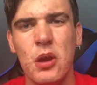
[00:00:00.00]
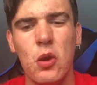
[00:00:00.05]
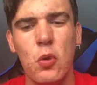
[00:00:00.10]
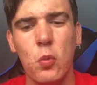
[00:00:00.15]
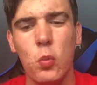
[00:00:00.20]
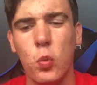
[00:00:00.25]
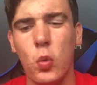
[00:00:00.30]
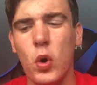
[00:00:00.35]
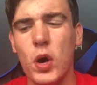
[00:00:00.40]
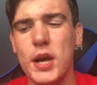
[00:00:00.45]

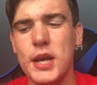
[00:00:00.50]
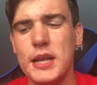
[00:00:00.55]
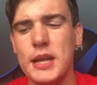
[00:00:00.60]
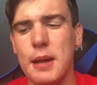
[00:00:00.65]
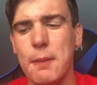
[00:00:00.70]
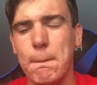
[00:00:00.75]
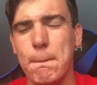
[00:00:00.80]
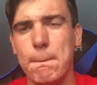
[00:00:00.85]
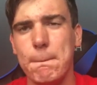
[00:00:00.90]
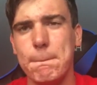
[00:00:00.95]
Why
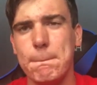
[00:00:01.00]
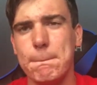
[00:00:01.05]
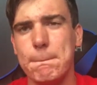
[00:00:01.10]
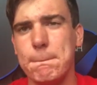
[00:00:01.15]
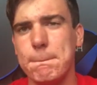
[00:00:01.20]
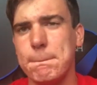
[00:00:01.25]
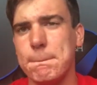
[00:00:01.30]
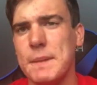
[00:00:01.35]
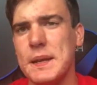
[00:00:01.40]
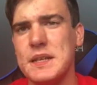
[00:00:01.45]
that
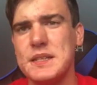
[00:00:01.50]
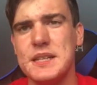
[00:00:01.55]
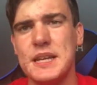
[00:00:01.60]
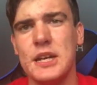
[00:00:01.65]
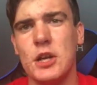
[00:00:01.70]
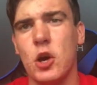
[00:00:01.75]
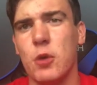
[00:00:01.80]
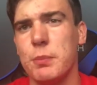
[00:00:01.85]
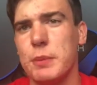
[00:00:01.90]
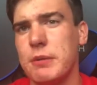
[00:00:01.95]
means that
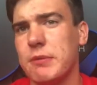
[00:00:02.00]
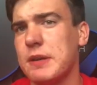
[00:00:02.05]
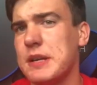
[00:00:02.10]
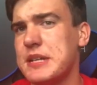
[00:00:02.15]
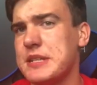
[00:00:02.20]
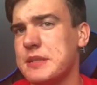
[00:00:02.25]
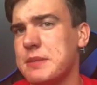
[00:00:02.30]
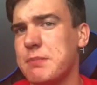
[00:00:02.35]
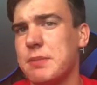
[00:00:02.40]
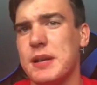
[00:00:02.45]
it can't be
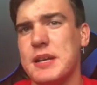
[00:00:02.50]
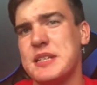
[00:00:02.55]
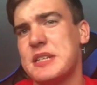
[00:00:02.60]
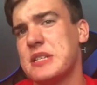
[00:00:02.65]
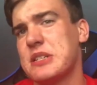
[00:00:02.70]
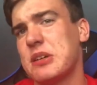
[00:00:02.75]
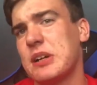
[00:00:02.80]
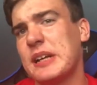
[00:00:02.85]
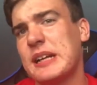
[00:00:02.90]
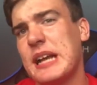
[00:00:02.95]
released in
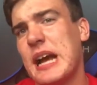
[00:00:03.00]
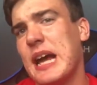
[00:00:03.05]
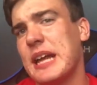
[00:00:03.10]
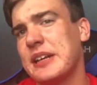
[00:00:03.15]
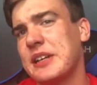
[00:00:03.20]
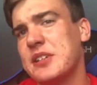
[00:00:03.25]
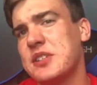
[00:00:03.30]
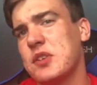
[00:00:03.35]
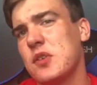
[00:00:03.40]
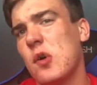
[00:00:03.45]
places like
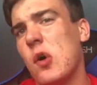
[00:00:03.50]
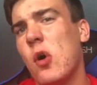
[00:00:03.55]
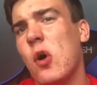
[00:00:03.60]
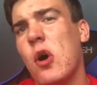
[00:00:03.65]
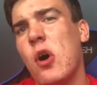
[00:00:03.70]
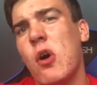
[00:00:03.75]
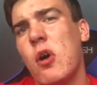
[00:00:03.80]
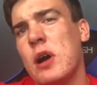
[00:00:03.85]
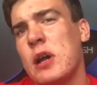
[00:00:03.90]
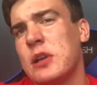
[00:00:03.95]
Canada
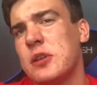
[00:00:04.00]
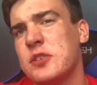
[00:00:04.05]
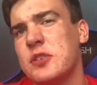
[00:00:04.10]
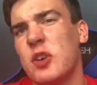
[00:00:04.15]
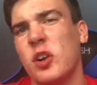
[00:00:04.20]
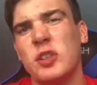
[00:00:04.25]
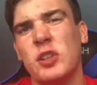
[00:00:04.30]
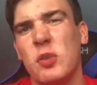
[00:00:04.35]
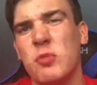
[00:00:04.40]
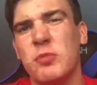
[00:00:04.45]
or Ireland,
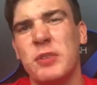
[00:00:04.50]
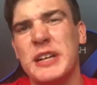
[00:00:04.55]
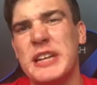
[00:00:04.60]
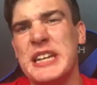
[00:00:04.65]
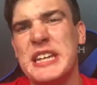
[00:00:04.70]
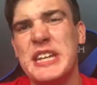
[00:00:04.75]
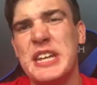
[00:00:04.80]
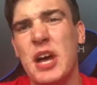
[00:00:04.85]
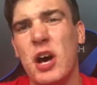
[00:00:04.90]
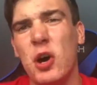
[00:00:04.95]
I don't really
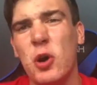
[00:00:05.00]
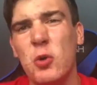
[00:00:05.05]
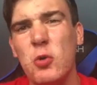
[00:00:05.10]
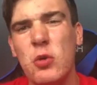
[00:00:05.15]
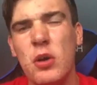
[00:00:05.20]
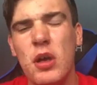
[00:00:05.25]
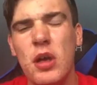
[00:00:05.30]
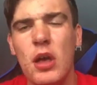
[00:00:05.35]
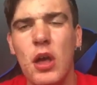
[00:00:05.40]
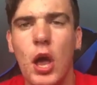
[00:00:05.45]
know.
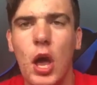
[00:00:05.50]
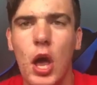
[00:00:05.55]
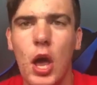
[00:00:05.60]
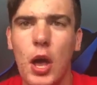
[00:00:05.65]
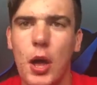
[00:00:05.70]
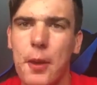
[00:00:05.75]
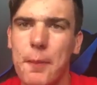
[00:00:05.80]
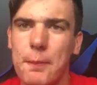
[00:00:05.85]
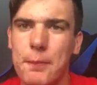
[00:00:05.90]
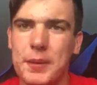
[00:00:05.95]

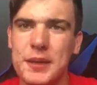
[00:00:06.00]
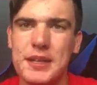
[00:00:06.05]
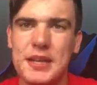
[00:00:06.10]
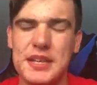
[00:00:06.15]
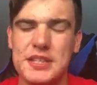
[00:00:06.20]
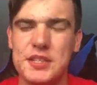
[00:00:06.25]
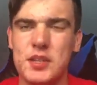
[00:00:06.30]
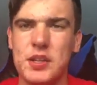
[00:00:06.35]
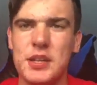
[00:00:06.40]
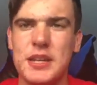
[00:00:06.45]
But yeah,
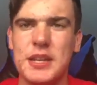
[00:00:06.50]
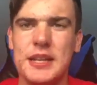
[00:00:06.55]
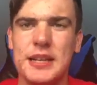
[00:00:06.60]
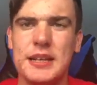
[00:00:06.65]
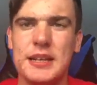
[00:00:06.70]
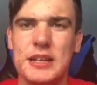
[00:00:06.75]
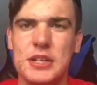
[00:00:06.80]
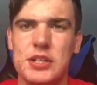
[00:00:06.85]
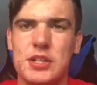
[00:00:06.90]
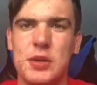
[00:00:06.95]
it's only in
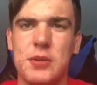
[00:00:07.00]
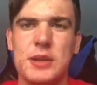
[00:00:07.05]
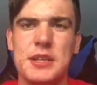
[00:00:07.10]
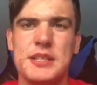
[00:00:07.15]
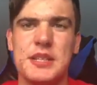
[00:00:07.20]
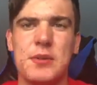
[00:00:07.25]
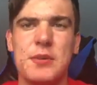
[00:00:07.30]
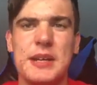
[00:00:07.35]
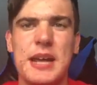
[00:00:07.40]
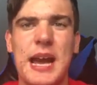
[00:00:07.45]
English, so it is
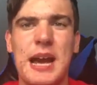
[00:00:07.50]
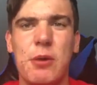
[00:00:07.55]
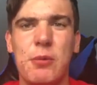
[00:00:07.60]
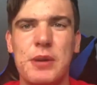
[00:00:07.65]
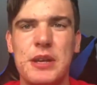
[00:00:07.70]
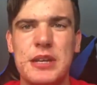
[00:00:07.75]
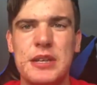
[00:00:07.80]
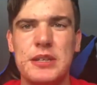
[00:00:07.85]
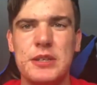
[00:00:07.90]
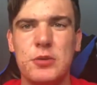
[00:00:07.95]
only out
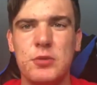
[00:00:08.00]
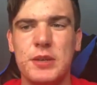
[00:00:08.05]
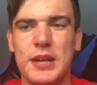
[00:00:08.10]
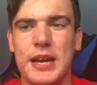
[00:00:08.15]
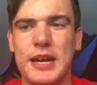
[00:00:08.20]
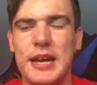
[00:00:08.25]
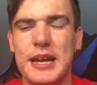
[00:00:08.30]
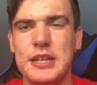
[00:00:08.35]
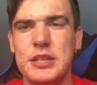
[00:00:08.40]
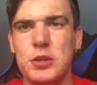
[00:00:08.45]
in the UK
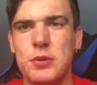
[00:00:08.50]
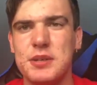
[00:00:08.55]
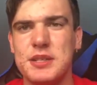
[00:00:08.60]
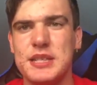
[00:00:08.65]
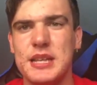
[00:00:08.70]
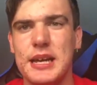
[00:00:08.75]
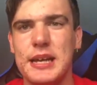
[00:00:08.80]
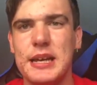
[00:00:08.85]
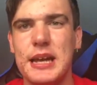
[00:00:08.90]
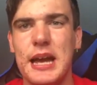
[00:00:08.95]
and
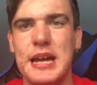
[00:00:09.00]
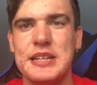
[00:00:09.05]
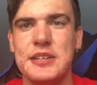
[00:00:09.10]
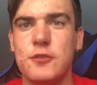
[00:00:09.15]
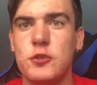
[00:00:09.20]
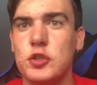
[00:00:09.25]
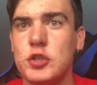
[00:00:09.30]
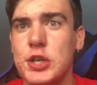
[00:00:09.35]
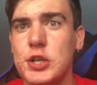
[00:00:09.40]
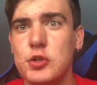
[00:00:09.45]
USA. And
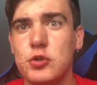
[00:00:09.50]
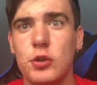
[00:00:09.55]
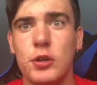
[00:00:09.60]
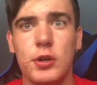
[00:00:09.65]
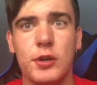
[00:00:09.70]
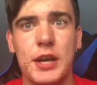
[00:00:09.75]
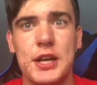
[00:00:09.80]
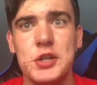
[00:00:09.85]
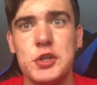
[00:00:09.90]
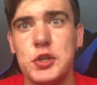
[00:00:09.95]
if you change your
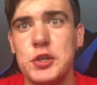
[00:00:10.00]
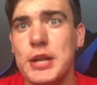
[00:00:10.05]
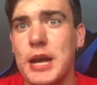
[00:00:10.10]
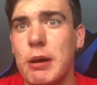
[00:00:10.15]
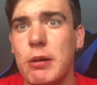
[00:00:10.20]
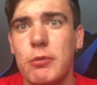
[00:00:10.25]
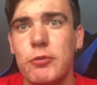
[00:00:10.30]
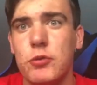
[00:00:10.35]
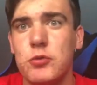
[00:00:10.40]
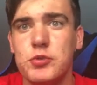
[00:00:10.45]
location
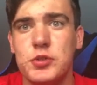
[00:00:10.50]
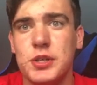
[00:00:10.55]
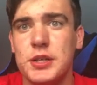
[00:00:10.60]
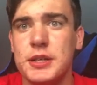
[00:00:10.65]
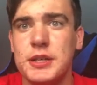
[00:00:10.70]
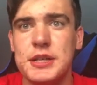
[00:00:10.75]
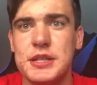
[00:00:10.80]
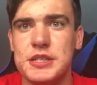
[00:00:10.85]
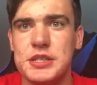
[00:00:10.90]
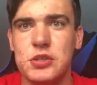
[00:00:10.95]
now,
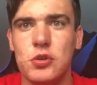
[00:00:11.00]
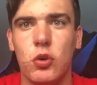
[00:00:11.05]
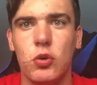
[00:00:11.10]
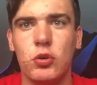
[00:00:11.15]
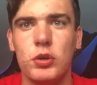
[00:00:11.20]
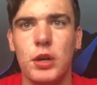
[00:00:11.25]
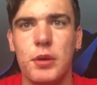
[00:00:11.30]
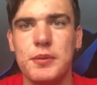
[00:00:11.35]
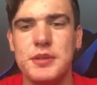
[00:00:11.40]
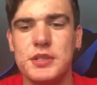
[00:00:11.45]
unfortunately, it's
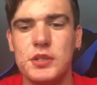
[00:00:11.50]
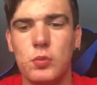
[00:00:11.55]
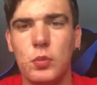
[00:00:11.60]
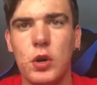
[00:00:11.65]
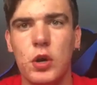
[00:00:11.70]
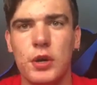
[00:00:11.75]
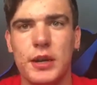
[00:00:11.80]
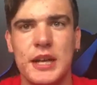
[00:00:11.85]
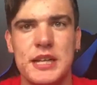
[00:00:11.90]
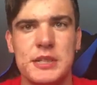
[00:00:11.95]
not going to
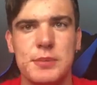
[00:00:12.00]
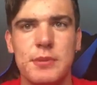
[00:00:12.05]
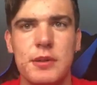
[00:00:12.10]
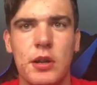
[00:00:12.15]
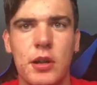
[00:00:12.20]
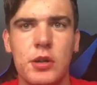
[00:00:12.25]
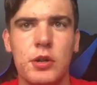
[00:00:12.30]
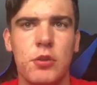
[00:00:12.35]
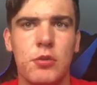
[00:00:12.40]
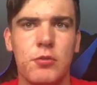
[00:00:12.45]
work. It has to be
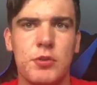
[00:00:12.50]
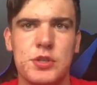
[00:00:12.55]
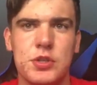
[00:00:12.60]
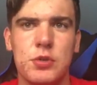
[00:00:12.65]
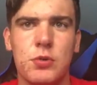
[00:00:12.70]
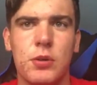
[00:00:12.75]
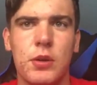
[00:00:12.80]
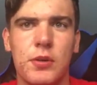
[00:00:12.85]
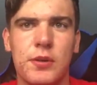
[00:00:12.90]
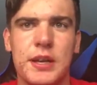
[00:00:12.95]
like your
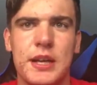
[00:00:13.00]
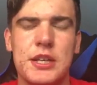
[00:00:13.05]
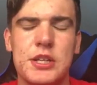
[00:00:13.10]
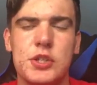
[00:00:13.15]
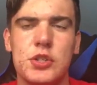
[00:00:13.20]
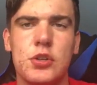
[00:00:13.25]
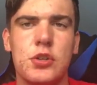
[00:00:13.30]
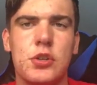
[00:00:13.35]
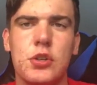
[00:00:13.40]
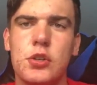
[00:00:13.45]
original
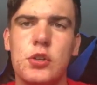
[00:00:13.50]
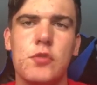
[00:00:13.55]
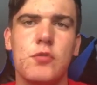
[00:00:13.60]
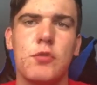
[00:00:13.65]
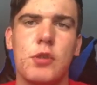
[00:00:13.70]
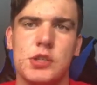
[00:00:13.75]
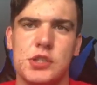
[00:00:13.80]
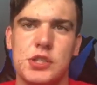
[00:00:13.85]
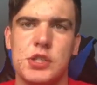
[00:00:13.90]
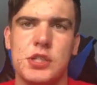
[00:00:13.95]
location that you've
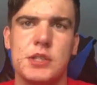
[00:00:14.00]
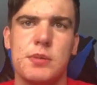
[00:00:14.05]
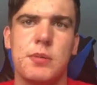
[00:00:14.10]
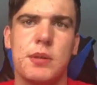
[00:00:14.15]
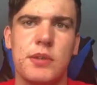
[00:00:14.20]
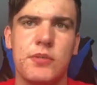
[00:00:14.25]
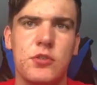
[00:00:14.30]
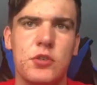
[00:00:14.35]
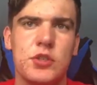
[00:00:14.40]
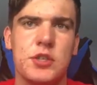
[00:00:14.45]
registered to
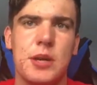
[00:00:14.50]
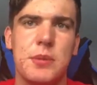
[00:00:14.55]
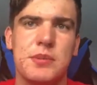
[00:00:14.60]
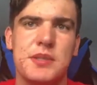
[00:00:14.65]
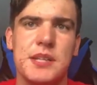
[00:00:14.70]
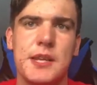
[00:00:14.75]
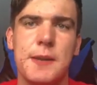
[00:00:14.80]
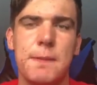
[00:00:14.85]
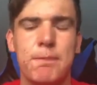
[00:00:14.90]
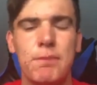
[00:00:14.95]
play FUT
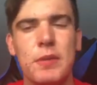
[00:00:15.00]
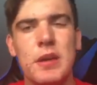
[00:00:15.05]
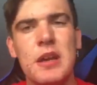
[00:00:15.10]
Champs in.